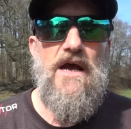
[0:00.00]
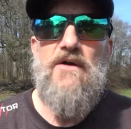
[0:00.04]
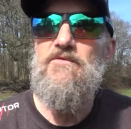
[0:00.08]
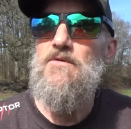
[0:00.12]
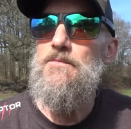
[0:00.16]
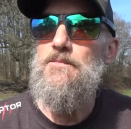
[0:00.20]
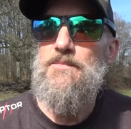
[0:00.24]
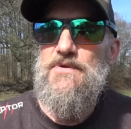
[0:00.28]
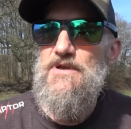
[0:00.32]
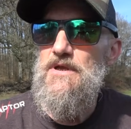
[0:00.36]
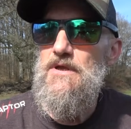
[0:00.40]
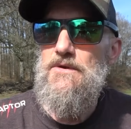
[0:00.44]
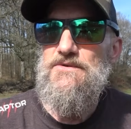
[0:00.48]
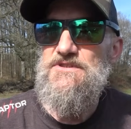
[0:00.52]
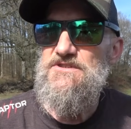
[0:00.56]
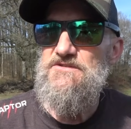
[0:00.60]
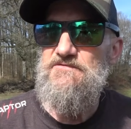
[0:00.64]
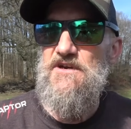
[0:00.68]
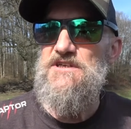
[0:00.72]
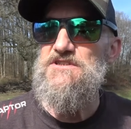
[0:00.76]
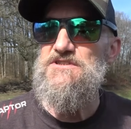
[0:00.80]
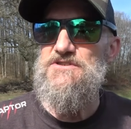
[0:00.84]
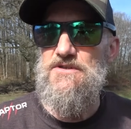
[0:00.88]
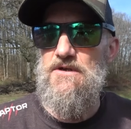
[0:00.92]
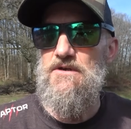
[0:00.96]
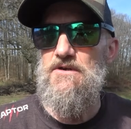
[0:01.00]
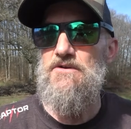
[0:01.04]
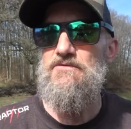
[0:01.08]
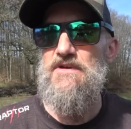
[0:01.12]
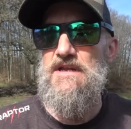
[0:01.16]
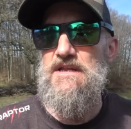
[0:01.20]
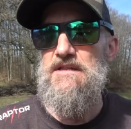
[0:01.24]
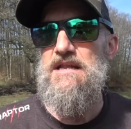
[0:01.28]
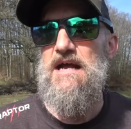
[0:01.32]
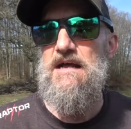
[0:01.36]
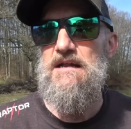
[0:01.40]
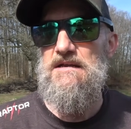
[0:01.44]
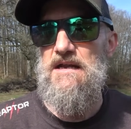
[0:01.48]
other huge fish that are
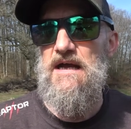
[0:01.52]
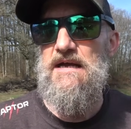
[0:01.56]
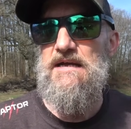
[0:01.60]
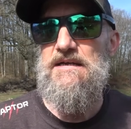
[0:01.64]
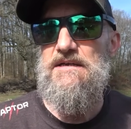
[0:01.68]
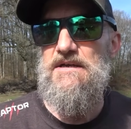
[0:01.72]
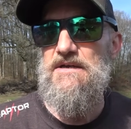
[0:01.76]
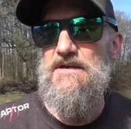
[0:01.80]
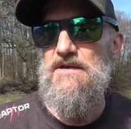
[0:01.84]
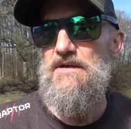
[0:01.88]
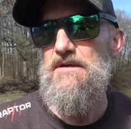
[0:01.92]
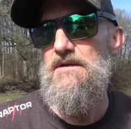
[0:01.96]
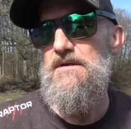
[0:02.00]
in that lake.